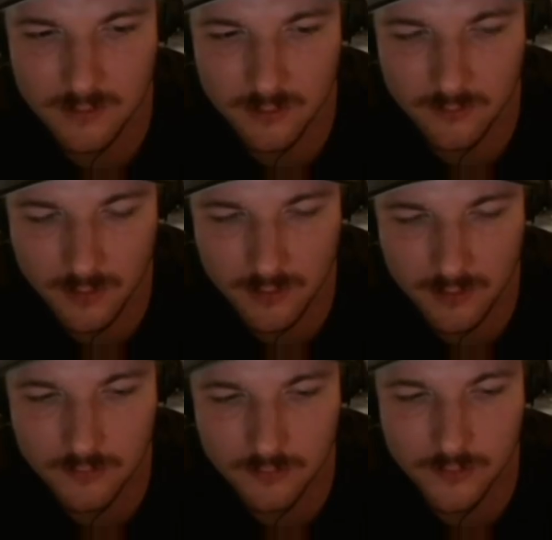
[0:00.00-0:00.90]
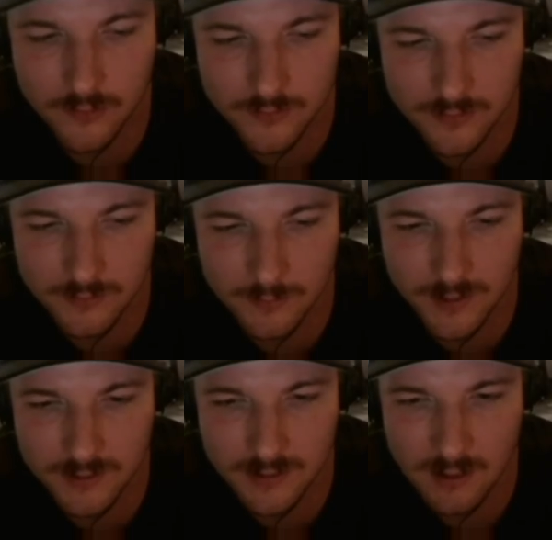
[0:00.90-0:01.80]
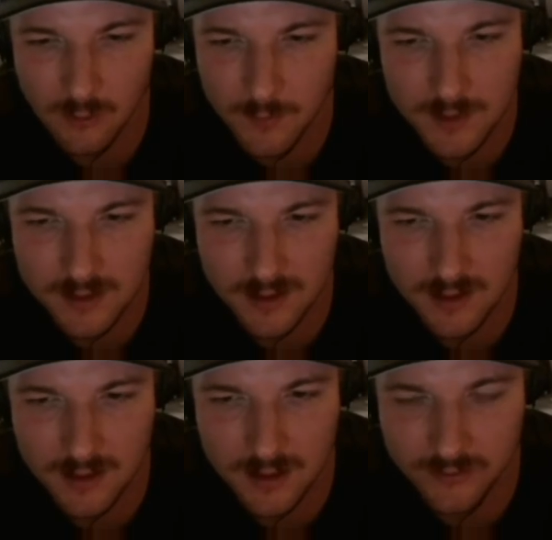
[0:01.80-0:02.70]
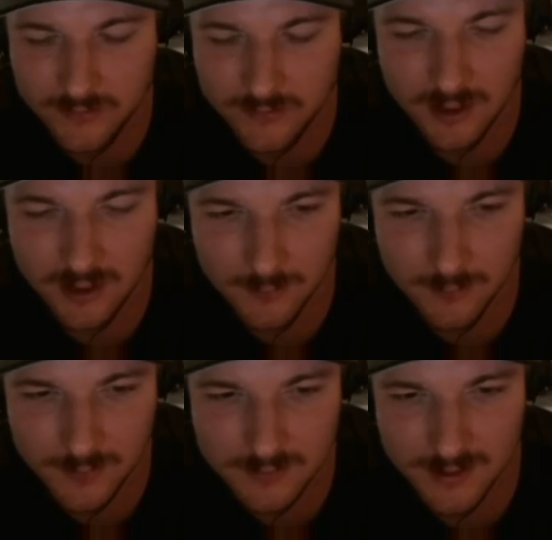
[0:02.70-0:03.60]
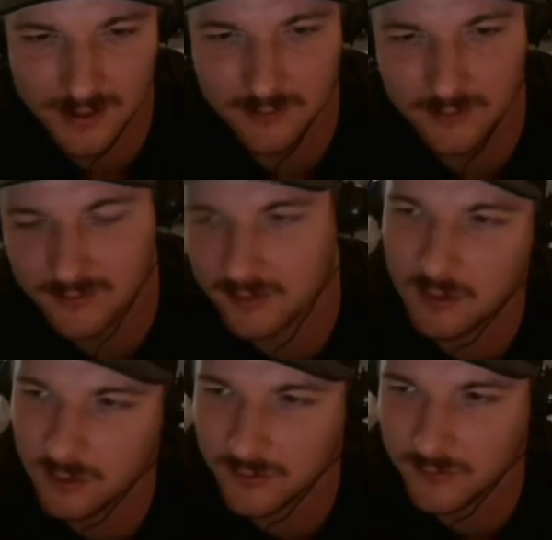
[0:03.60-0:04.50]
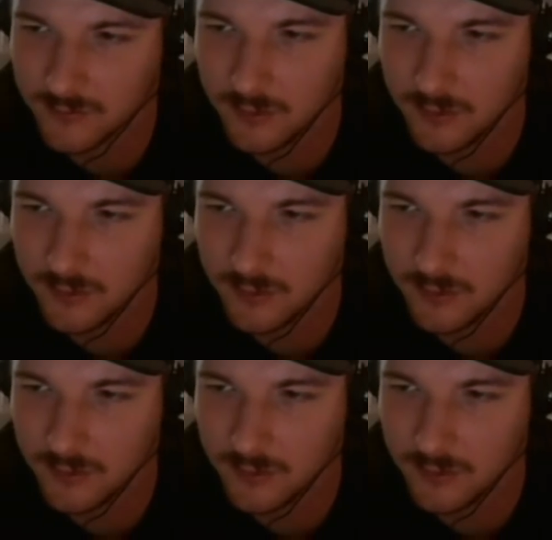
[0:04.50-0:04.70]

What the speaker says: your very narrow sources, but with me, it just didn't help. Like, I just looked at the